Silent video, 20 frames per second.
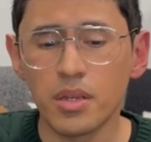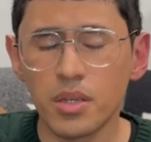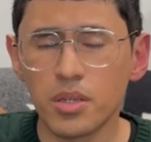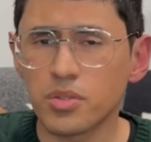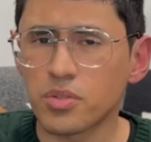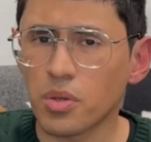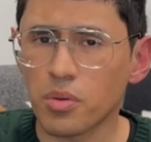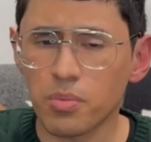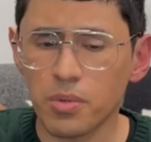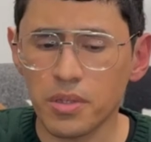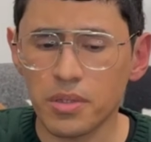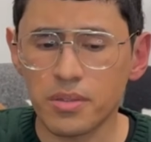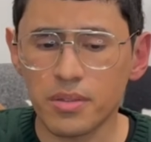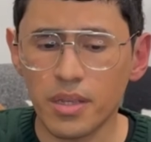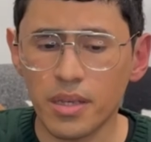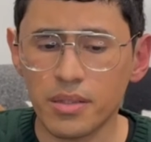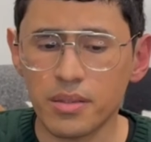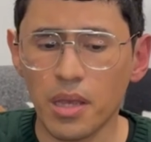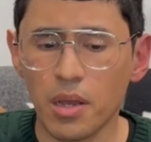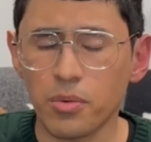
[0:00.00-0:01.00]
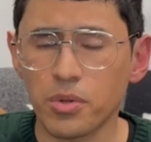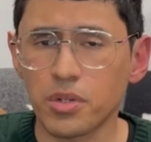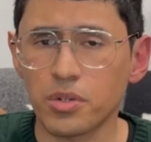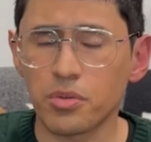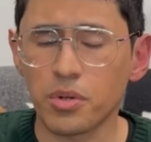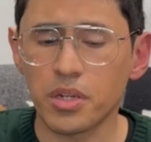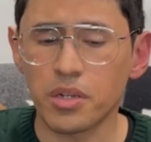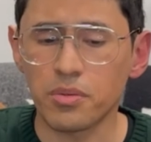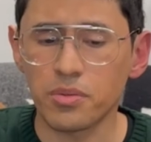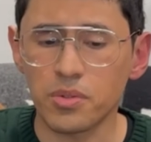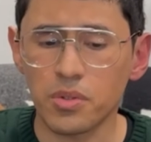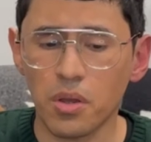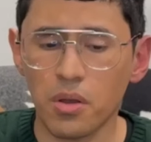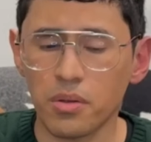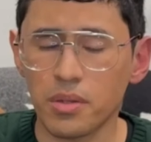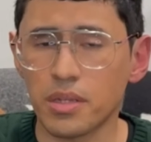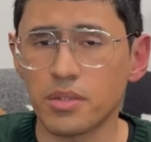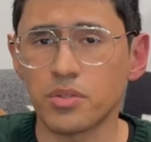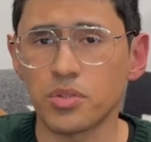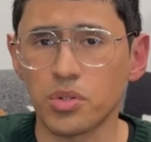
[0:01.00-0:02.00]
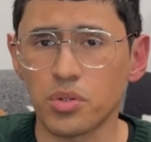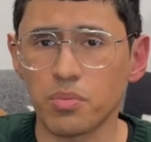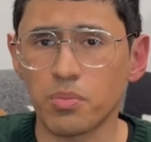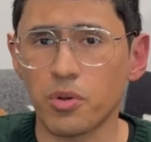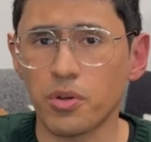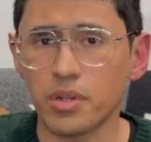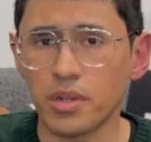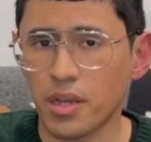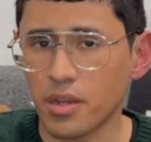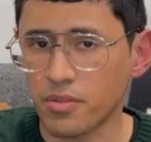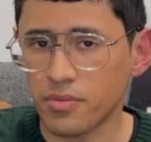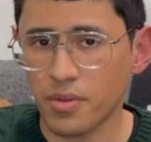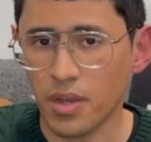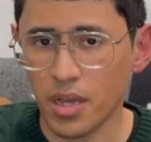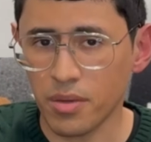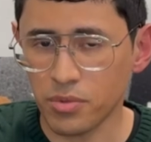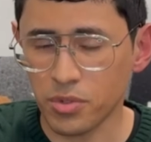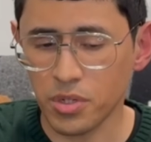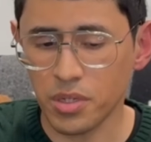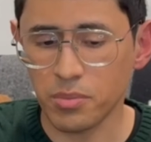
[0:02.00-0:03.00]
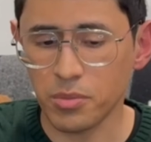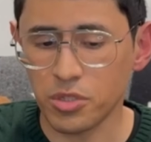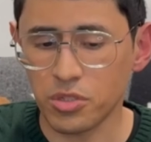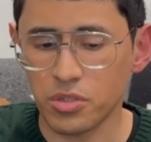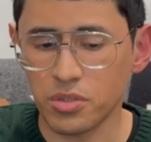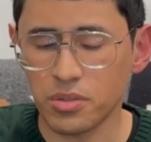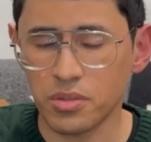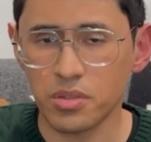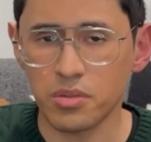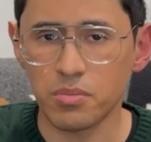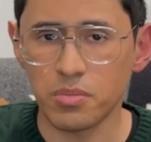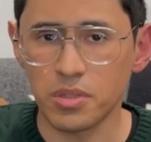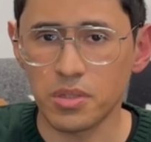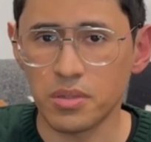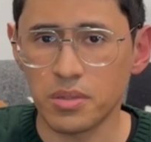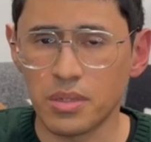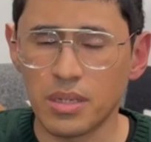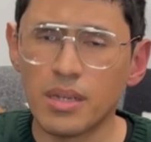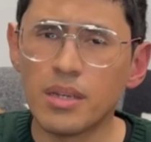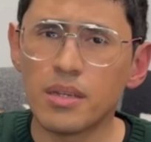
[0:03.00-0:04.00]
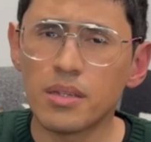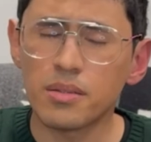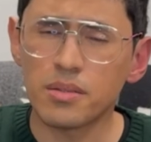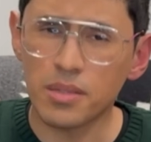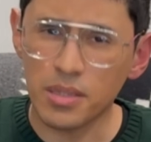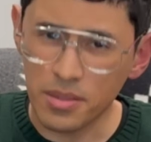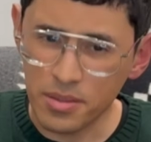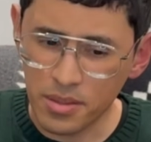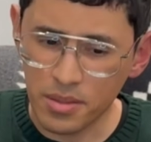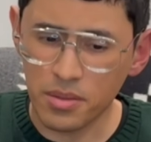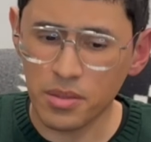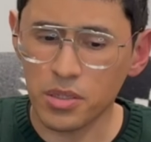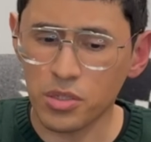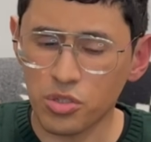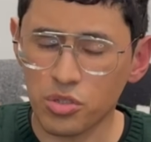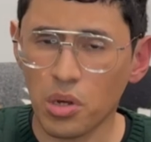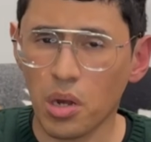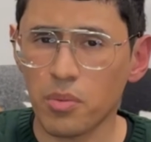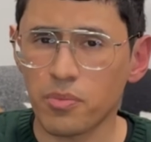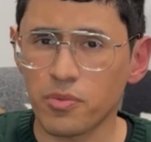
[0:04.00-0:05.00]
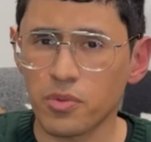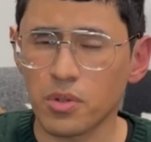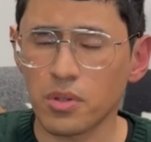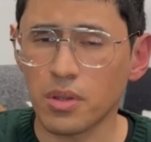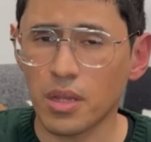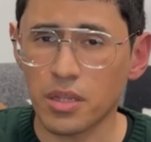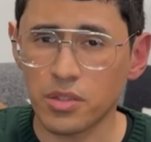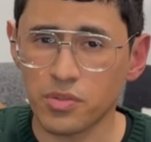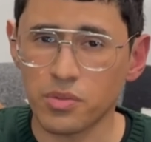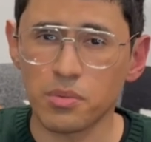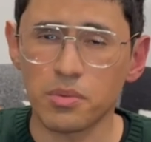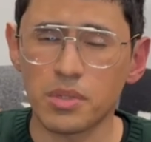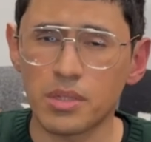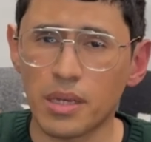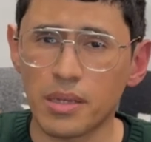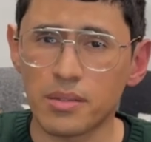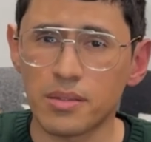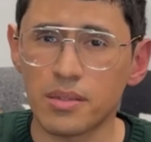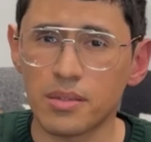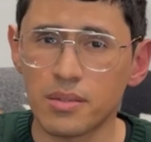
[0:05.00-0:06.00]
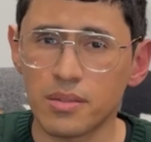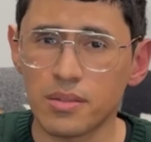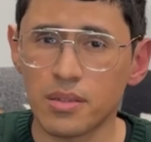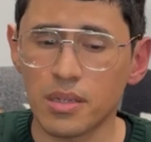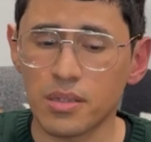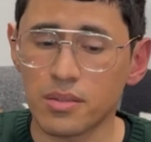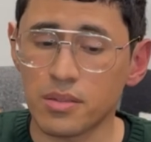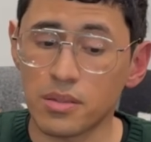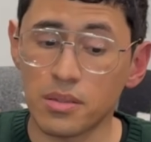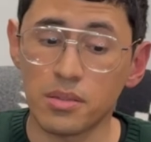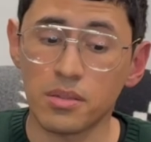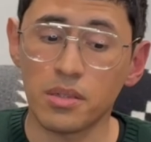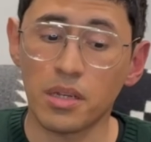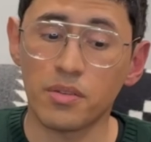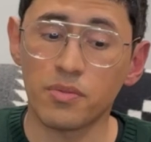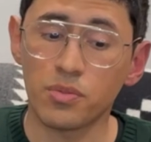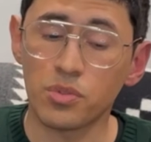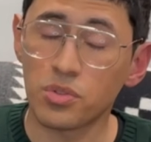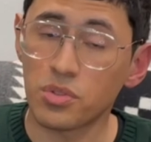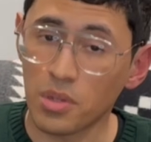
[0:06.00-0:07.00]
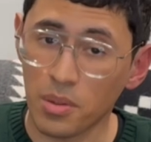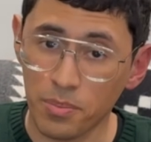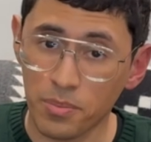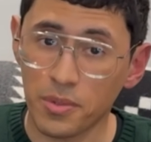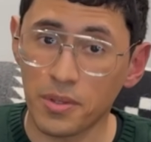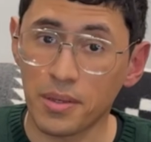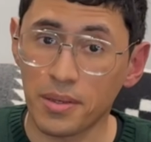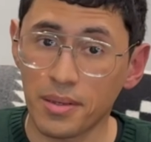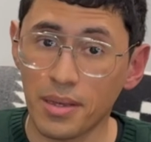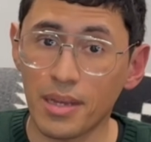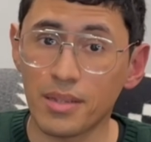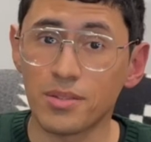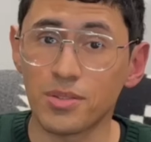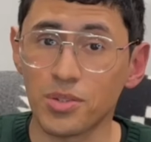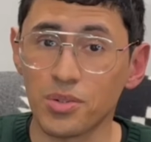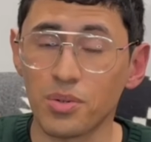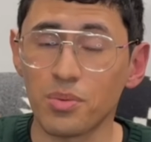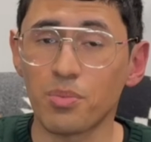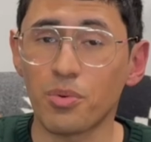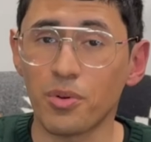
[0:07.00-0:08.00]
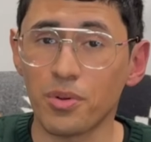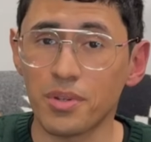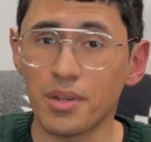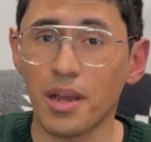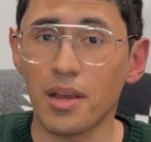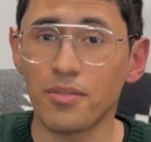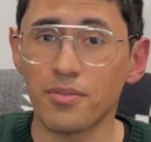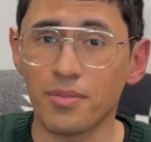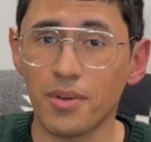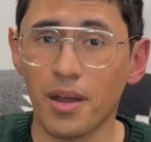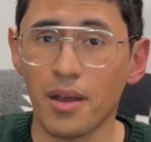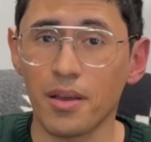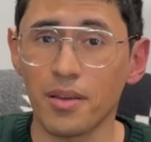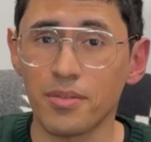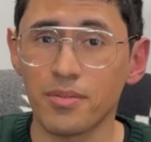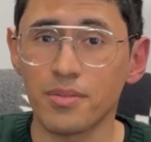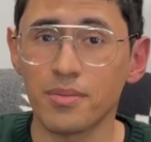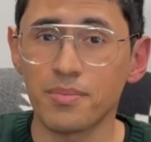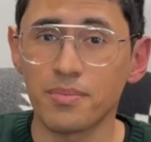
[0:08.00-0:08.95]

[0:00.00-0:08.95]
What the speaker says: So please take that with a grain of salt. At 0.95, your images could be decently sharp for a lens from the 1960s and for something at 0.95.